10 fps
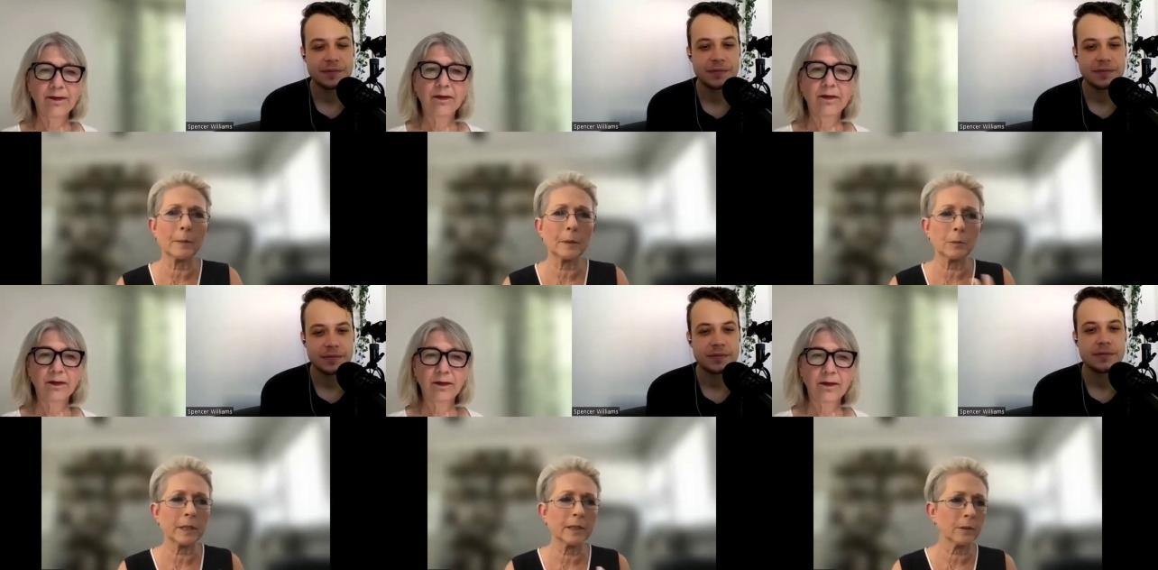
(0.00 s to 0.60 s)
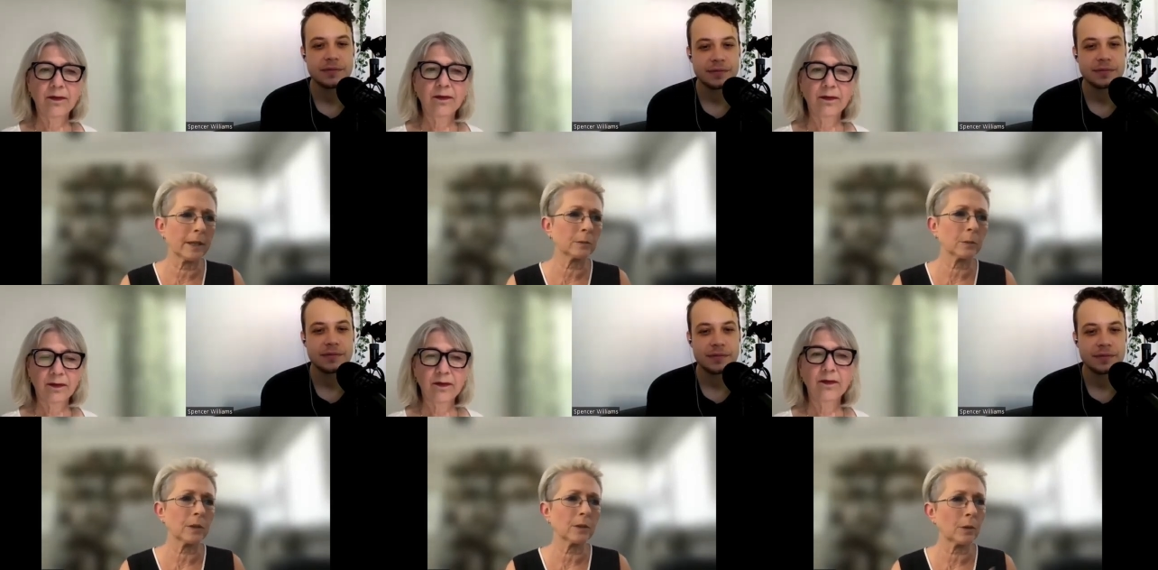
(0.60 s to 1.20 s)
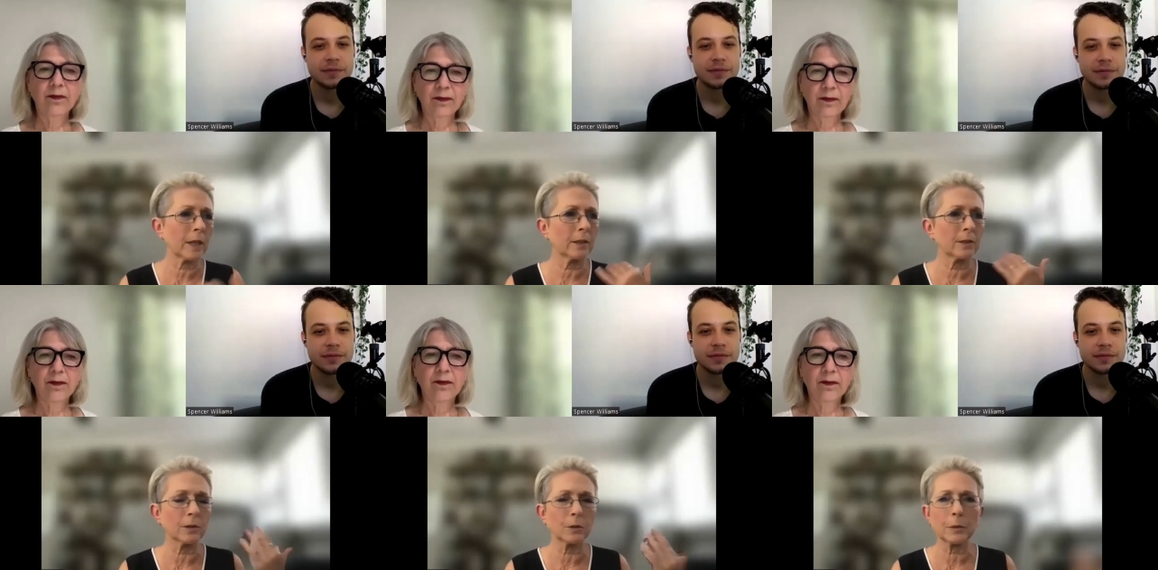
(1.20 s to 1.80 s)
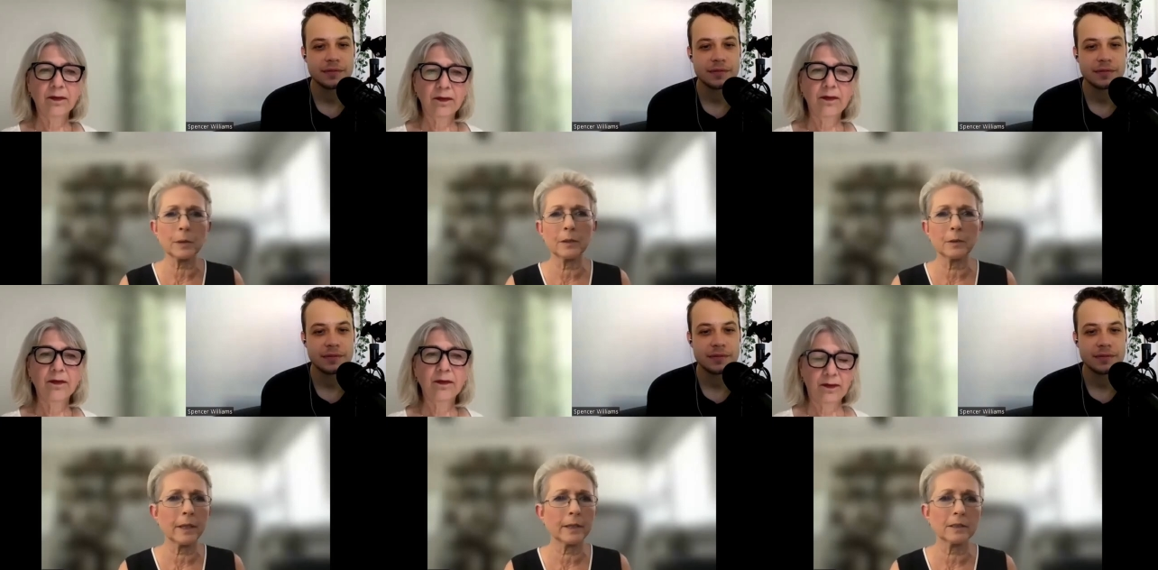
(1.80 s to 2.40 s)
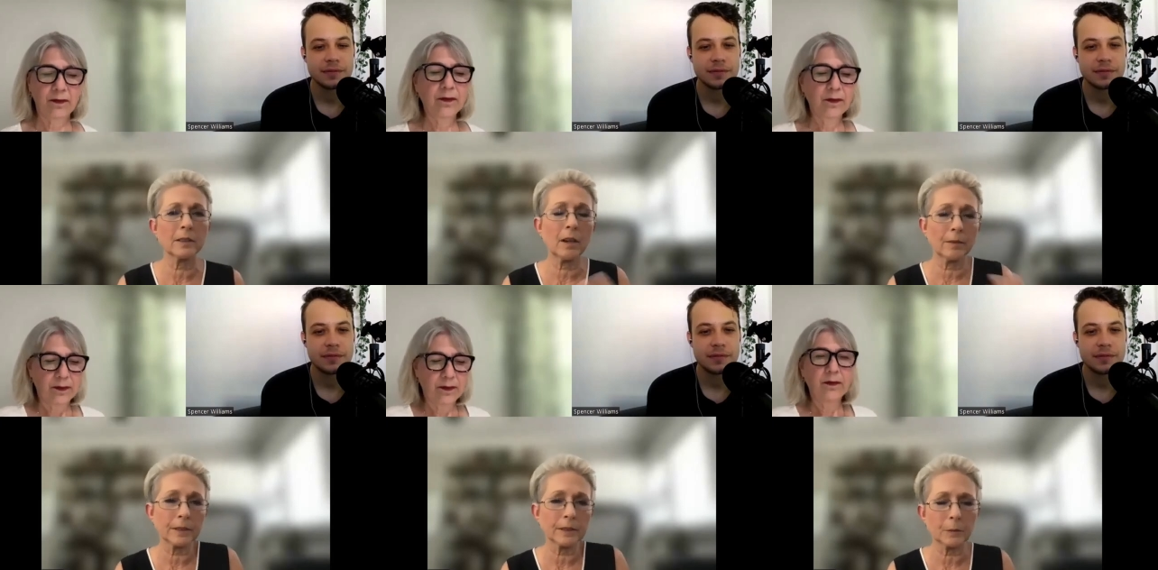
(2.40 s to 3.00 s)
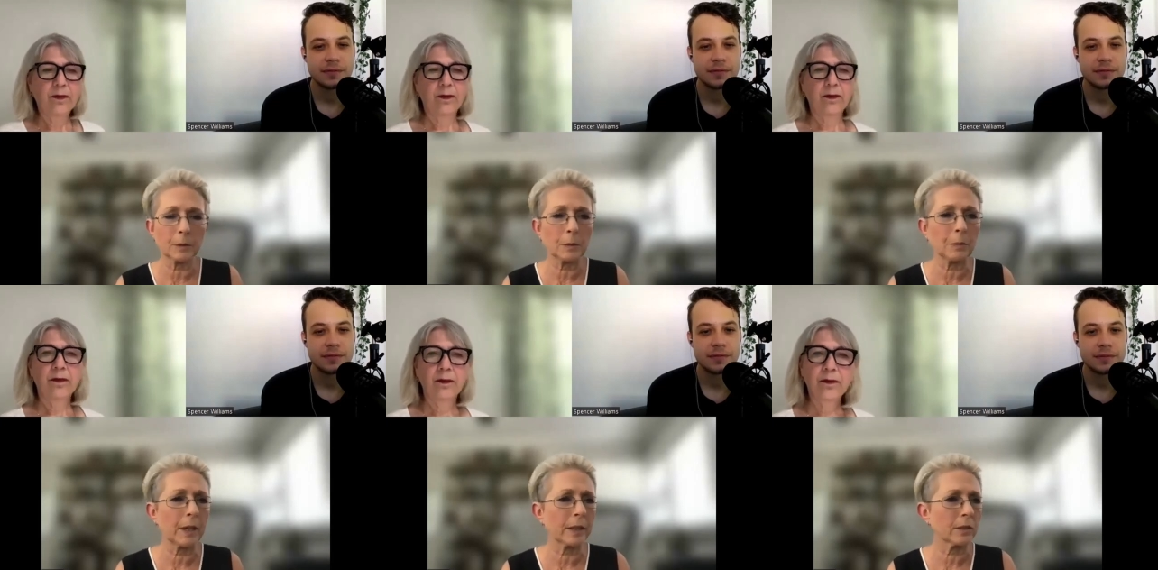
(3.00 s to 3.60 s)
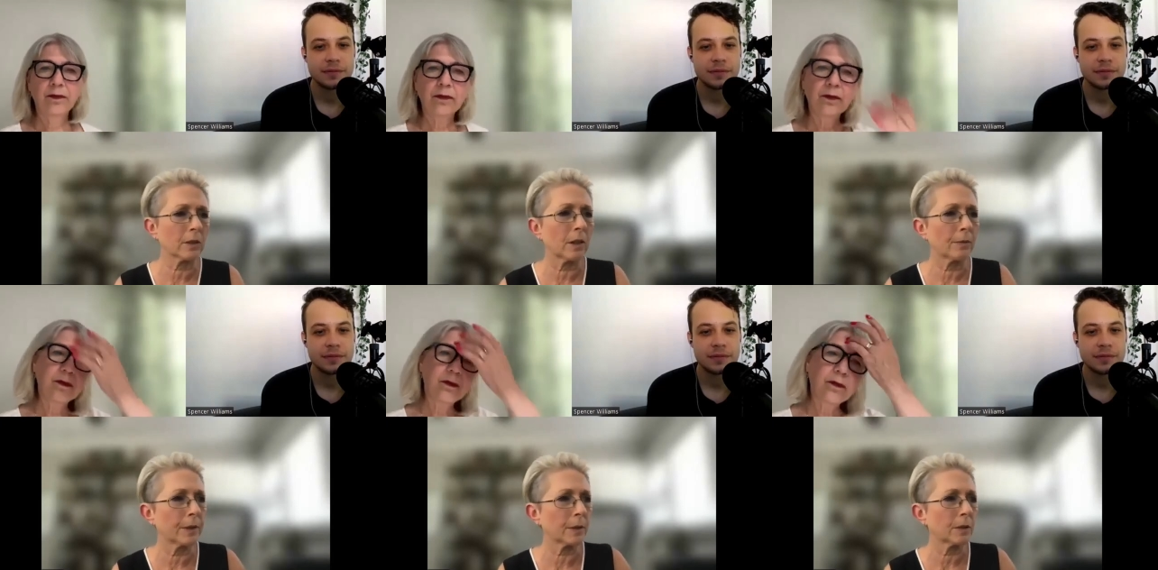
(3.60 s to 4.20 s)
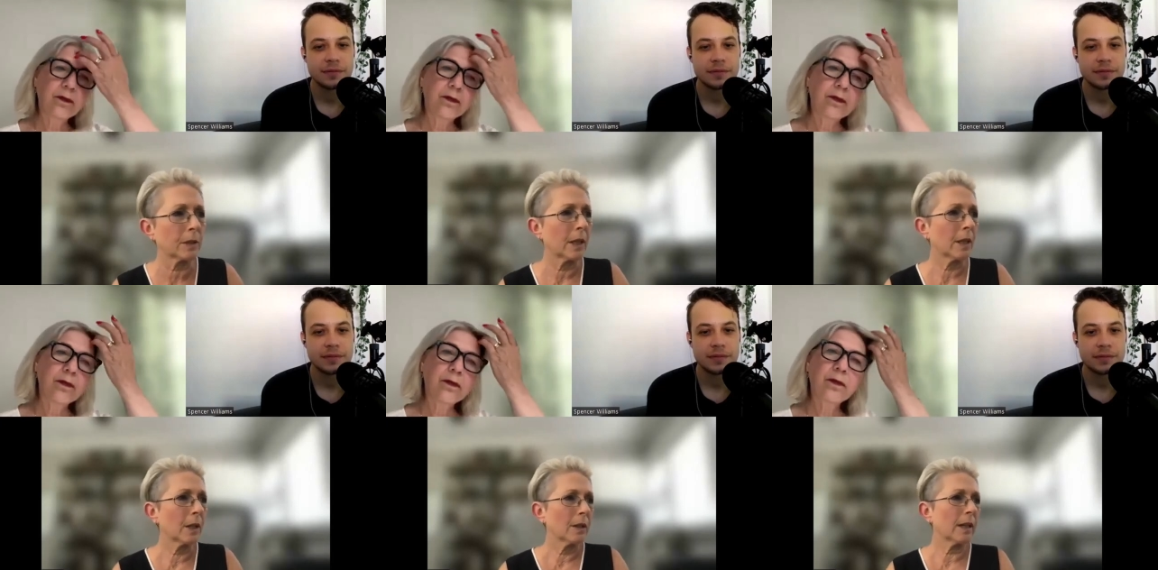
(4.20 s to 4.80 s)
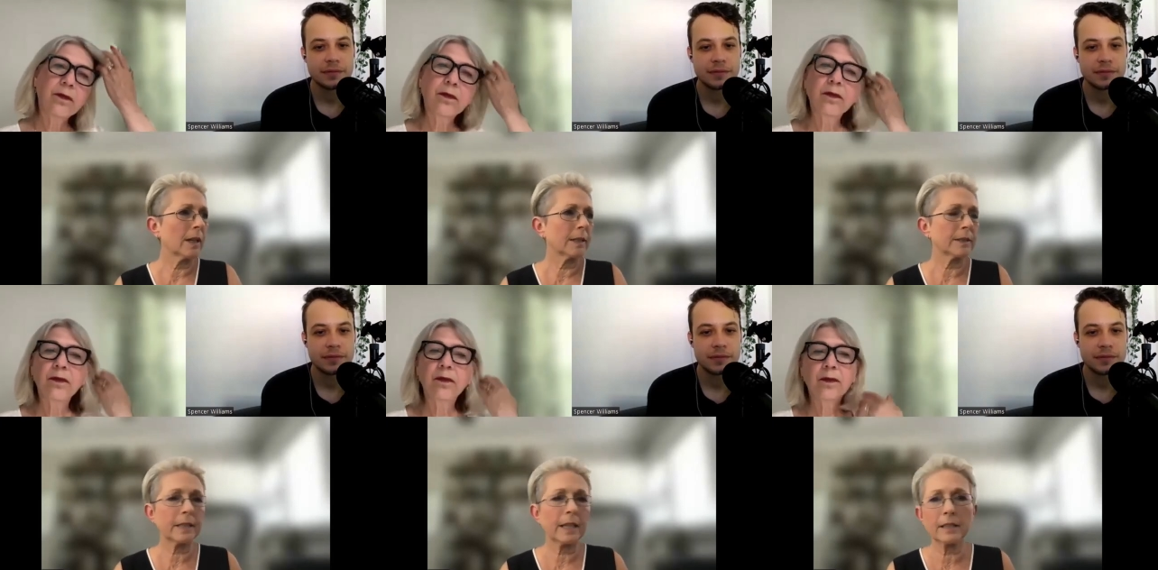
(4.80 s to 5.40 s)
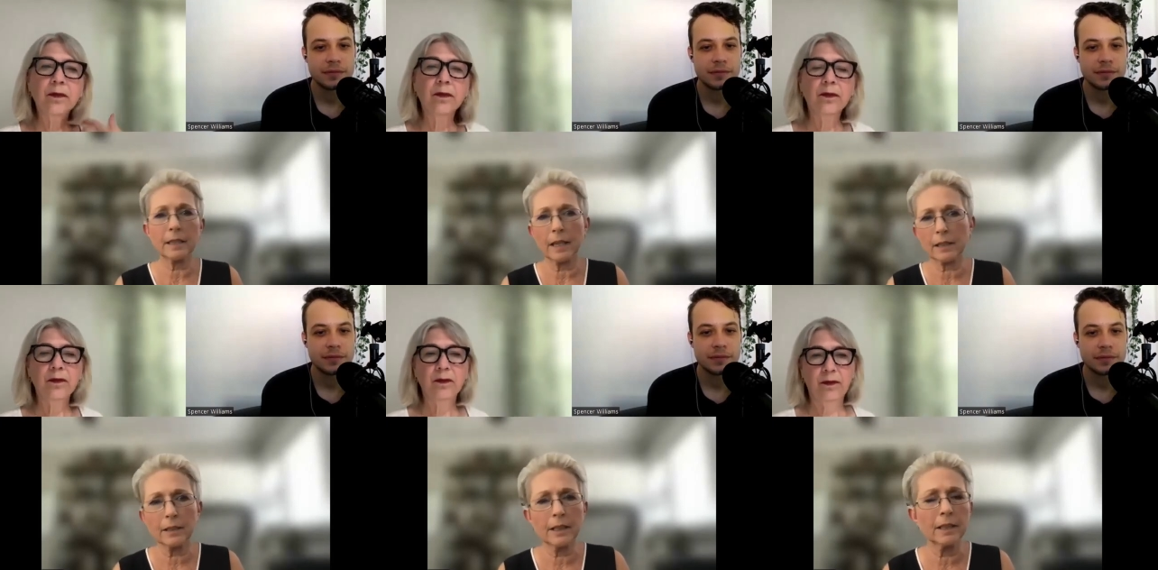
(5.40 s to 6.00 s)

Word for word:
Speaker 1: I mean, we interact with locations. We interact obviously with the production office, uh, set dec.